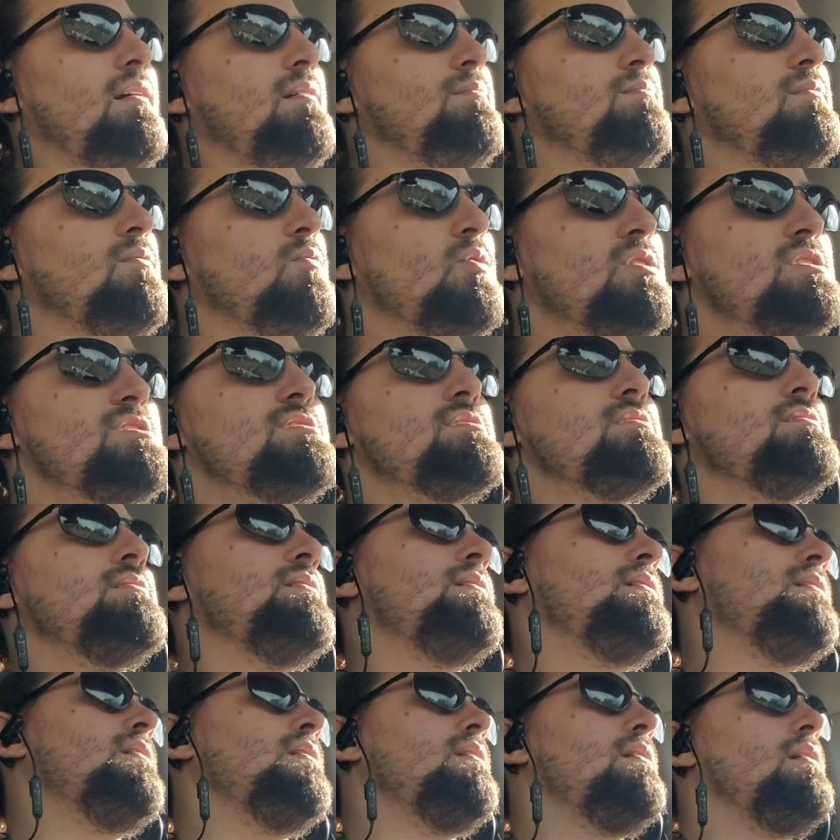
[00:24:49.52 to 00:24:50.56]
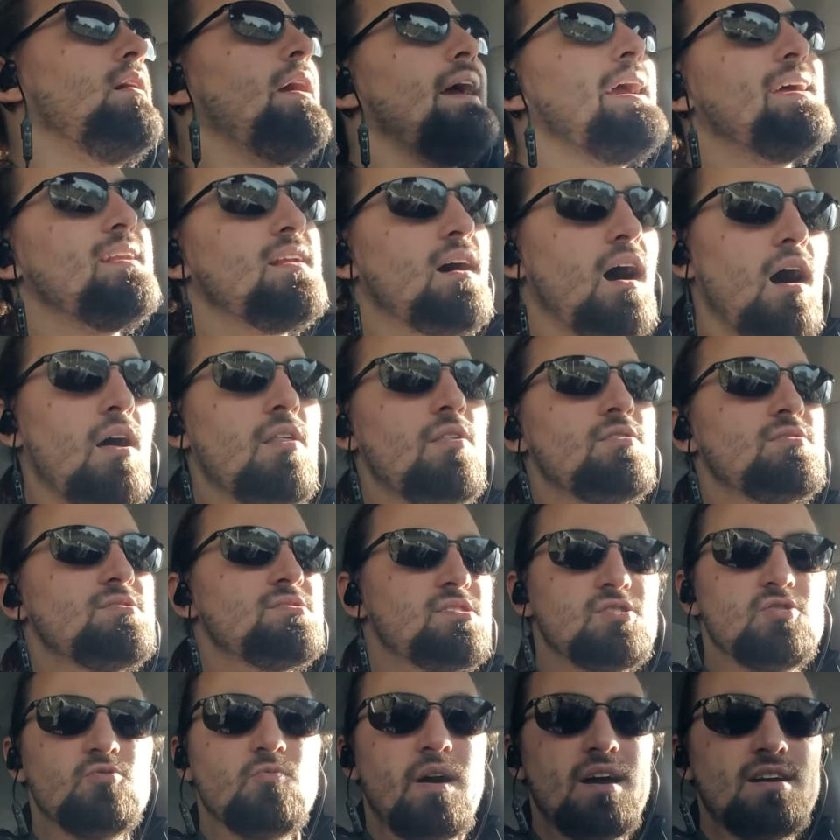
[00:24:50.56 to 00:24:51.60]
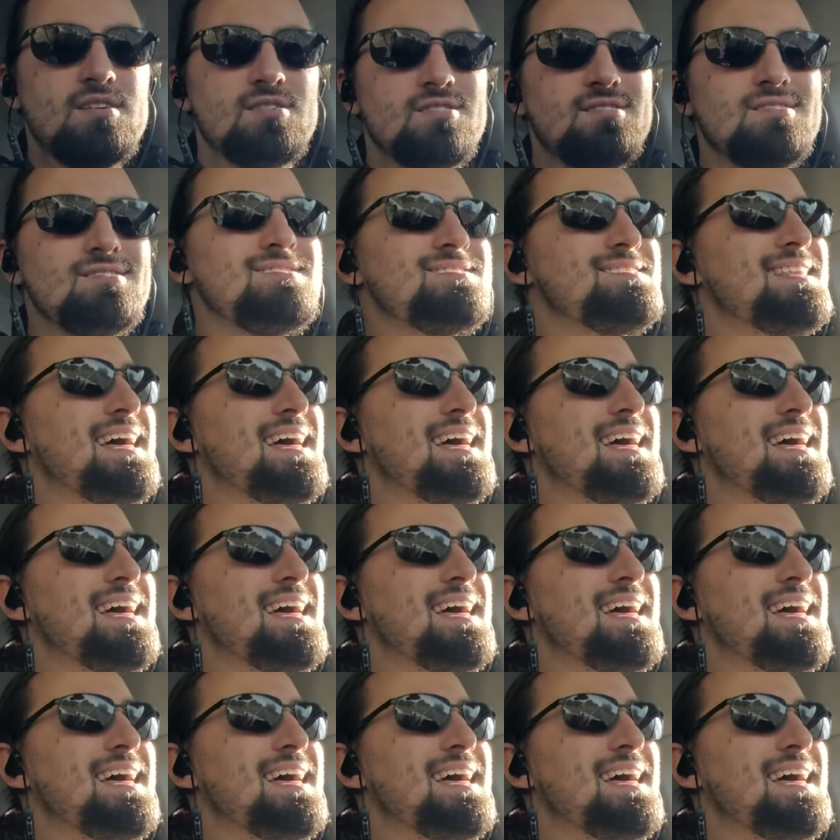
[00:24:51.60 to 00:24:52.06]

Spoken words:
Which, in other situations,